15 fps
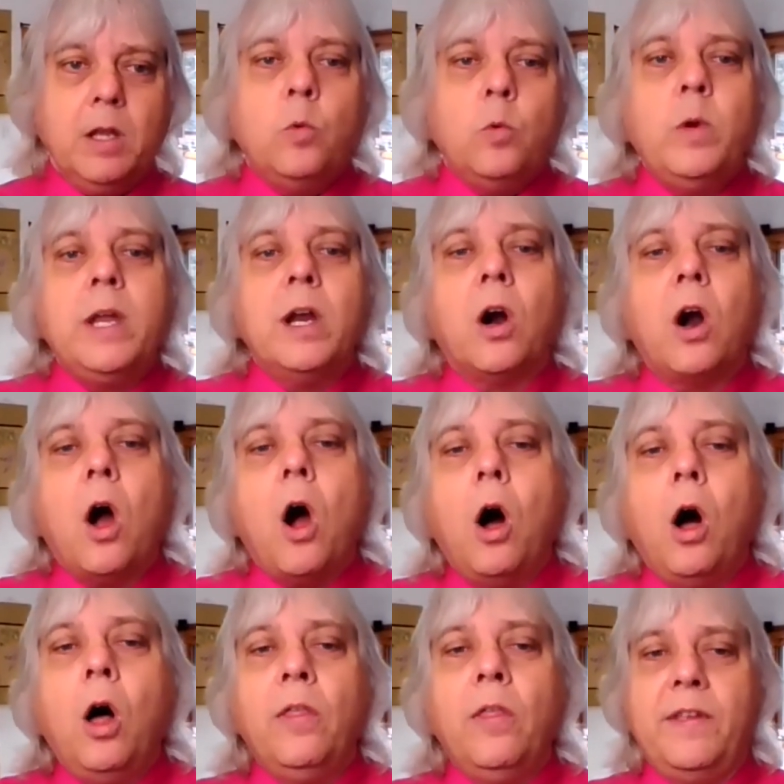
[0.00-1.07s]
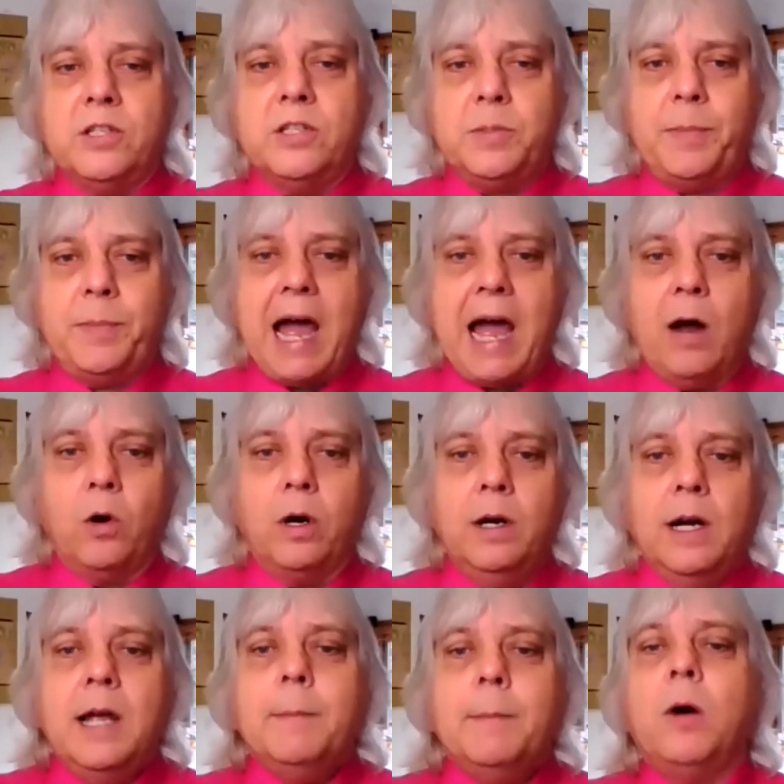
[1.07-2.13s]
We are all this power,
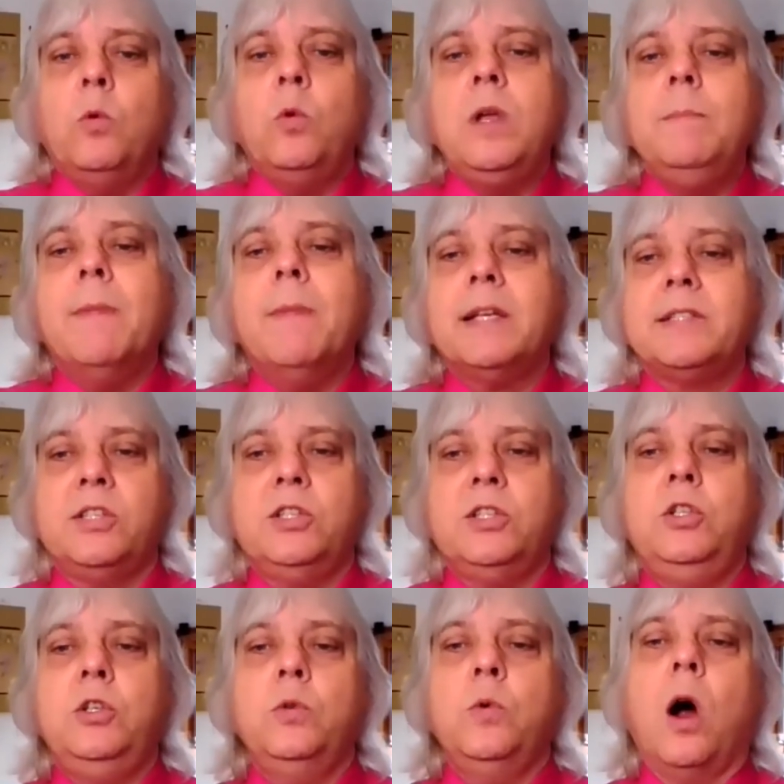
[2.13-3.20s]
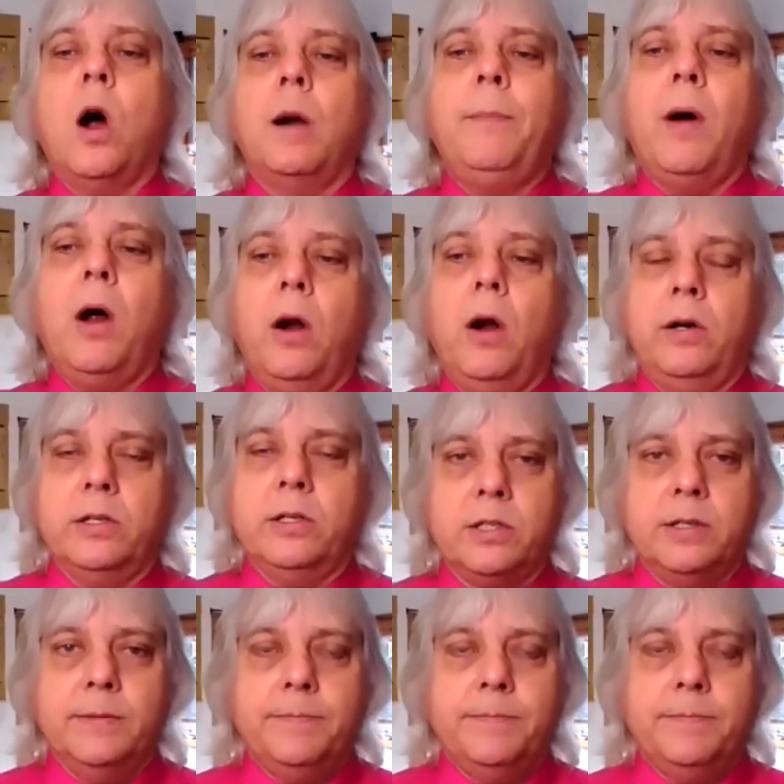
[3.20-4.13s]
but we must do our part.